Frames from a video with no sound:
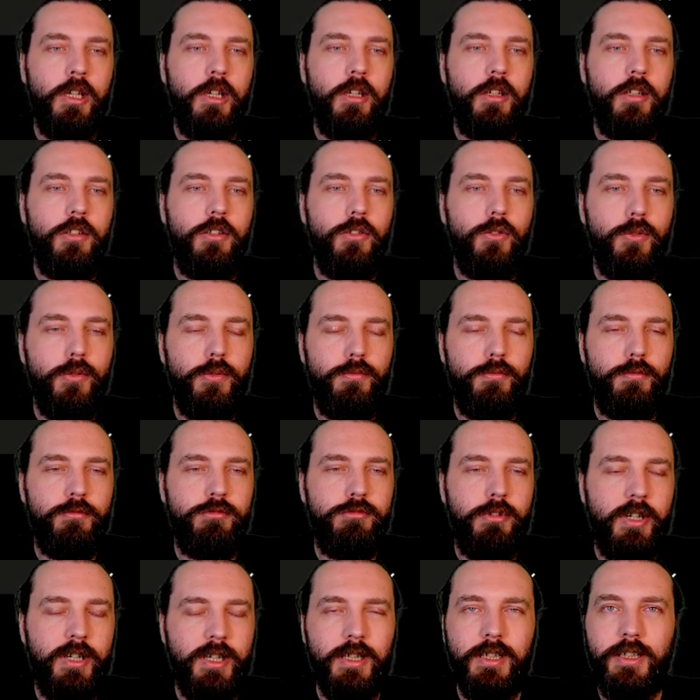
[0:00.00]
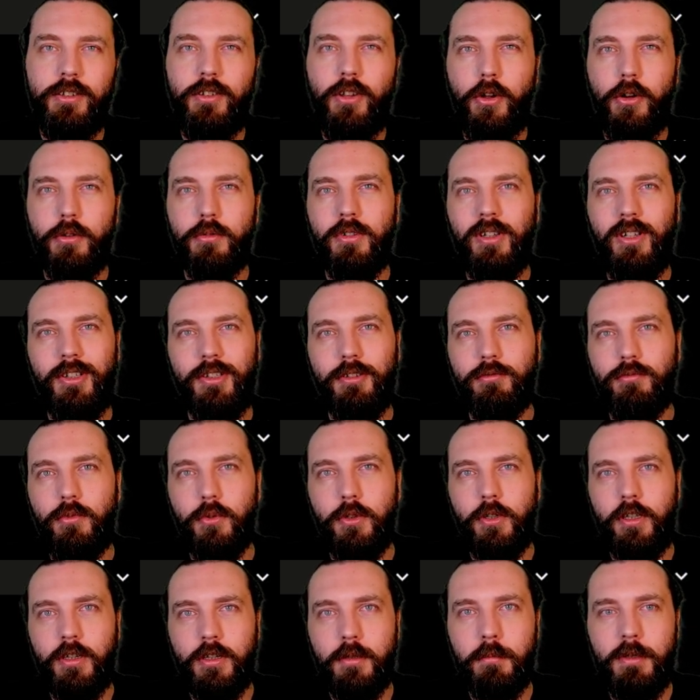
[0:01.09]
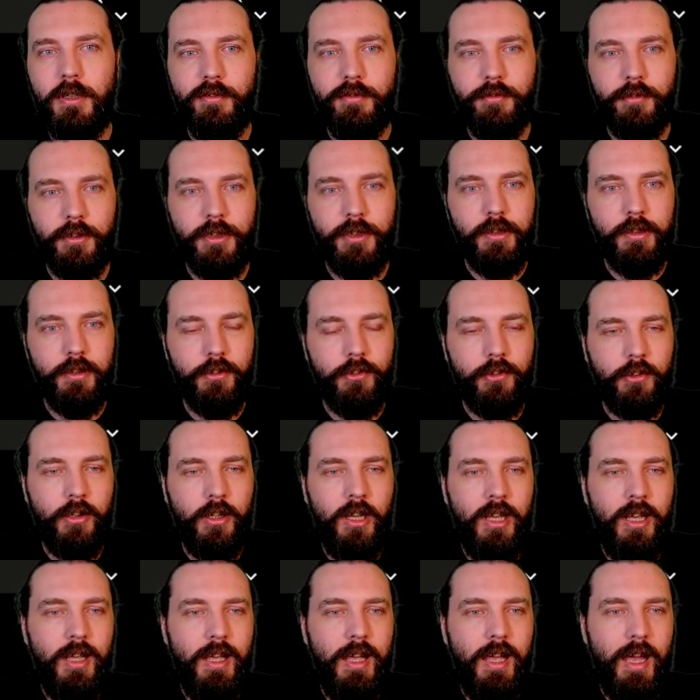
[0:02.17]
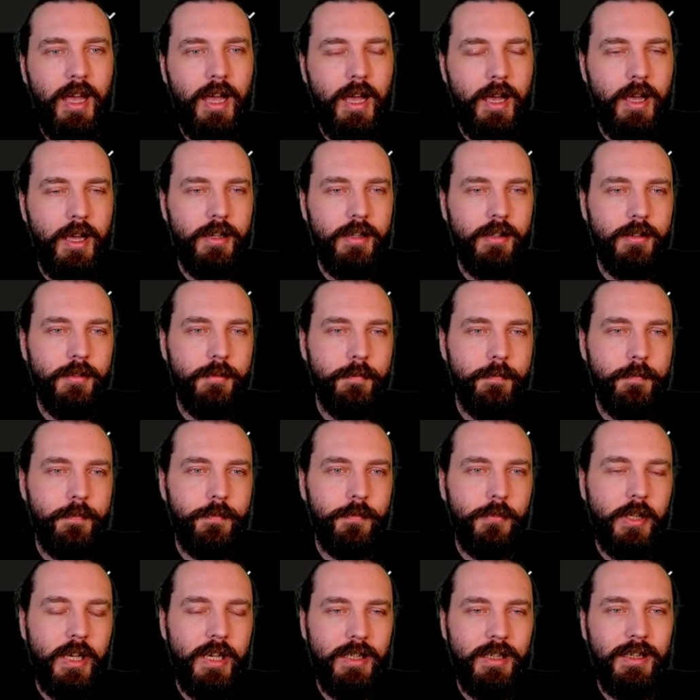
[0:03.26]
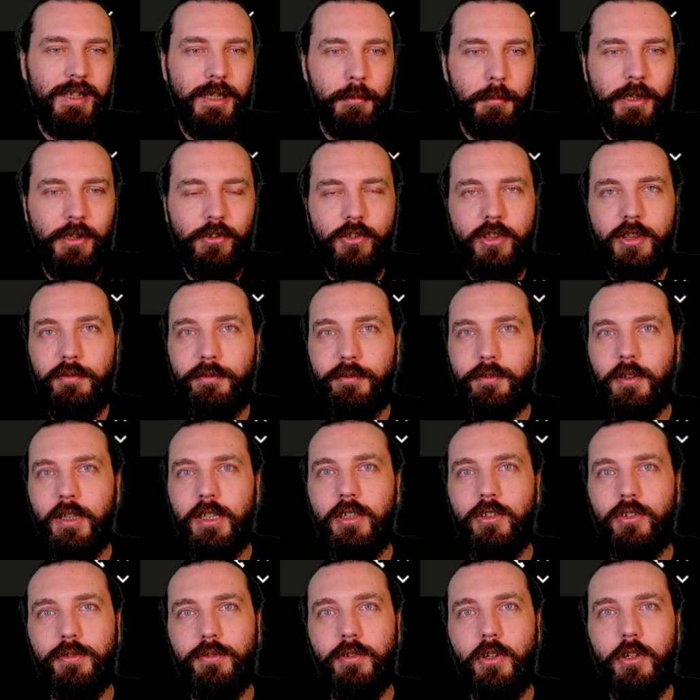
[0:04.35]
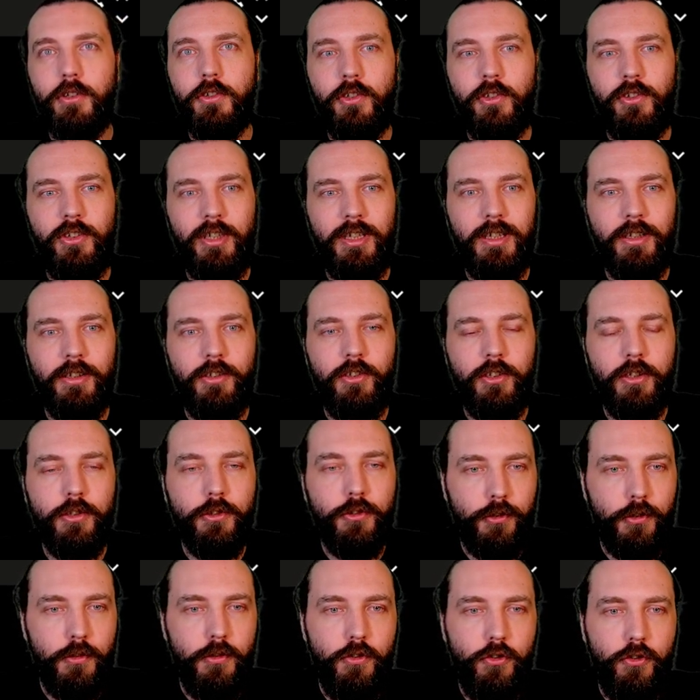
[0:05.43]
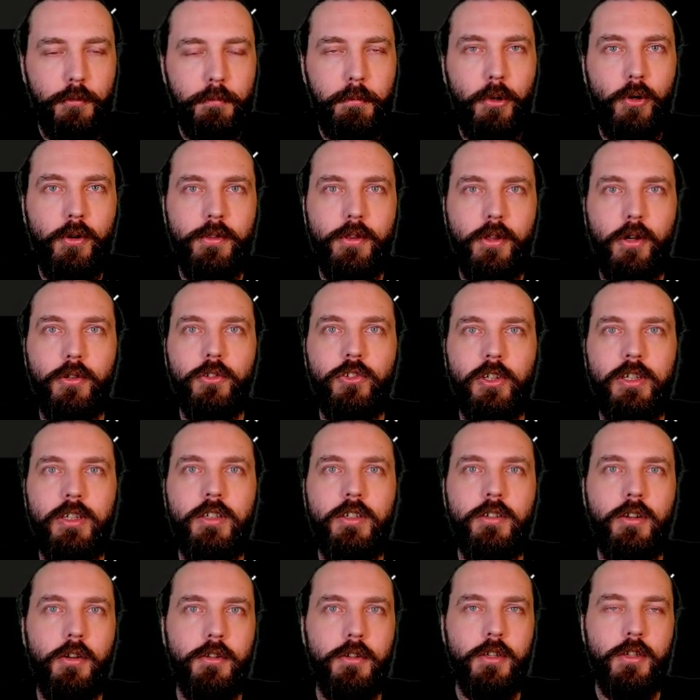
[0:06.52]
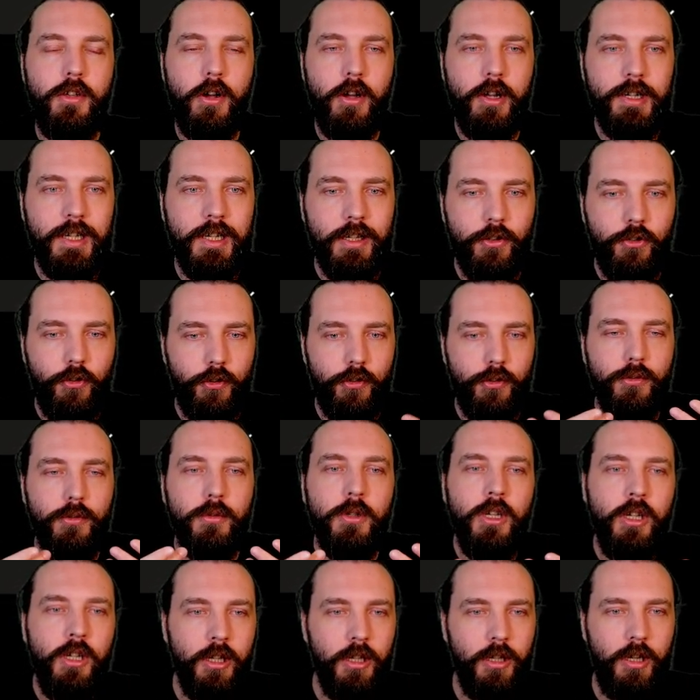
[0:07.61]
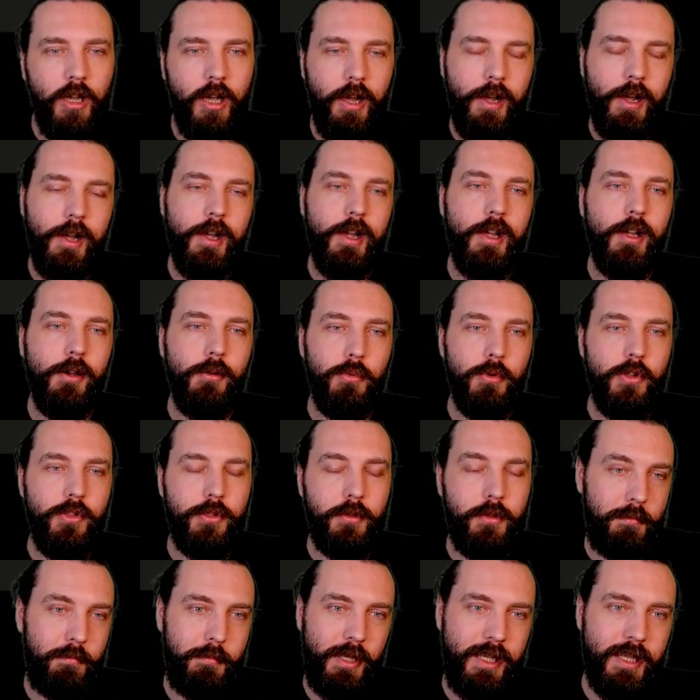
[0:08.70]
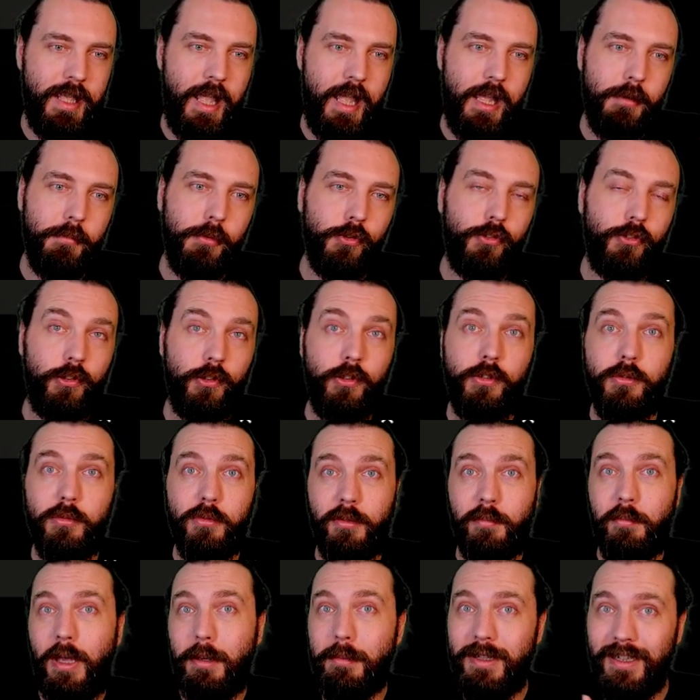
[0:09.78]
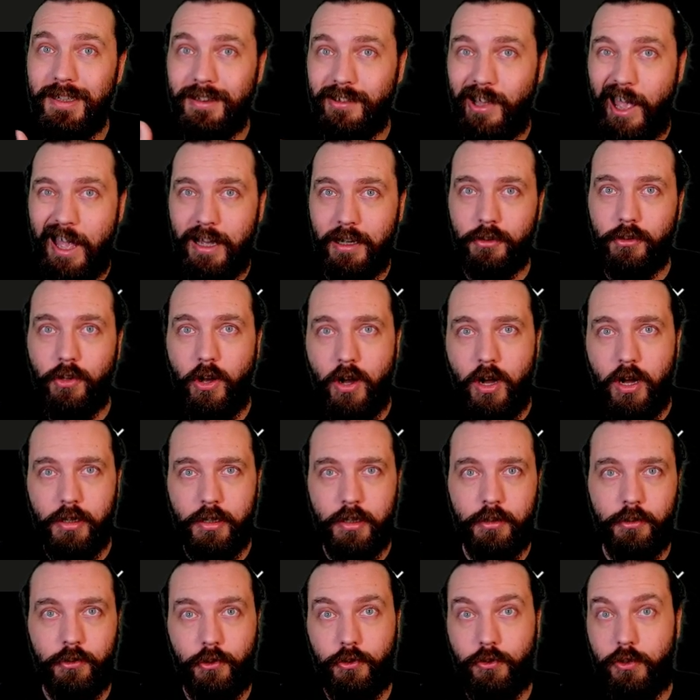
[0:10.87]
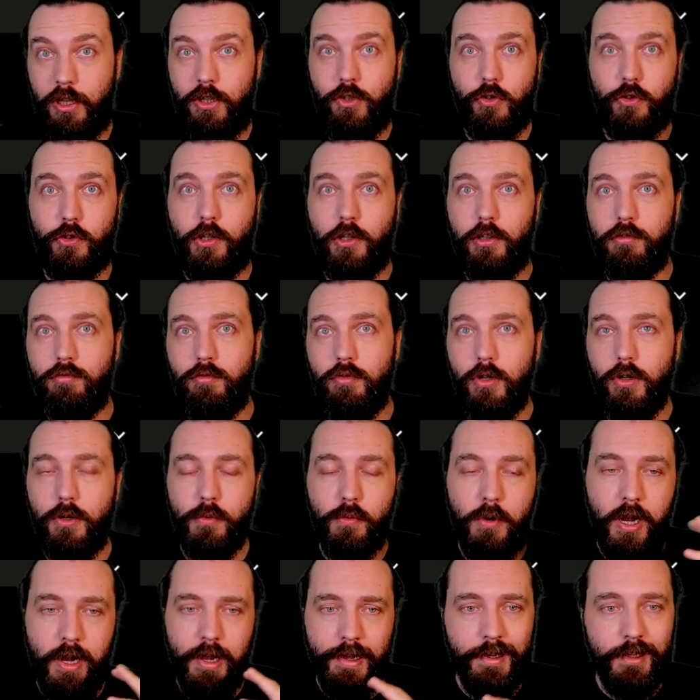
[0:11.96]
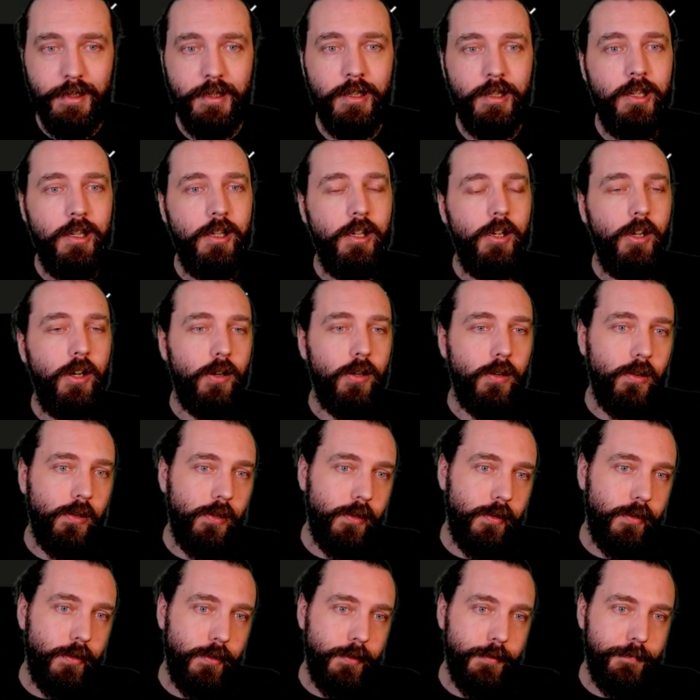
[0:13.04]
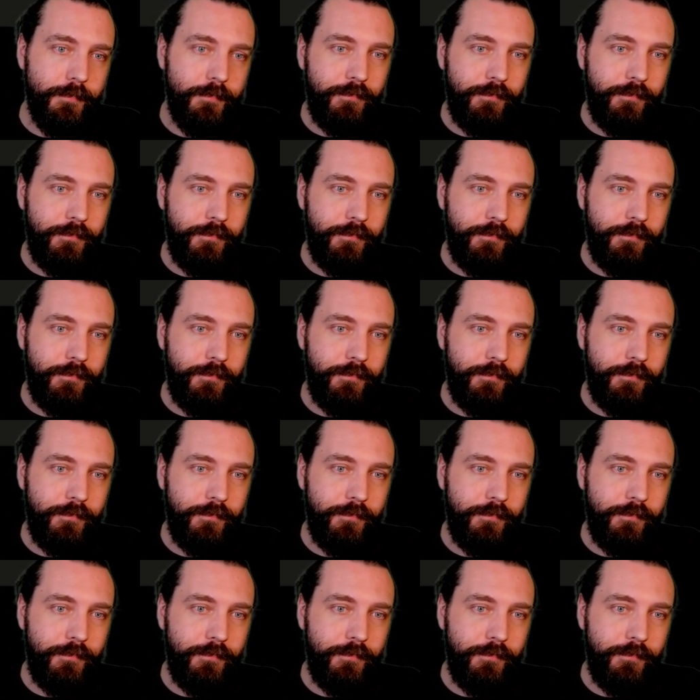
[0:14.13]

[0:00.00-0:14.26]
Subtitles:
you really don't like running them in fleets. And it limits the fleet's versatility. As soon as you put those in, you know you got an issue. With being able to maybe attack targets because they're just going to run away or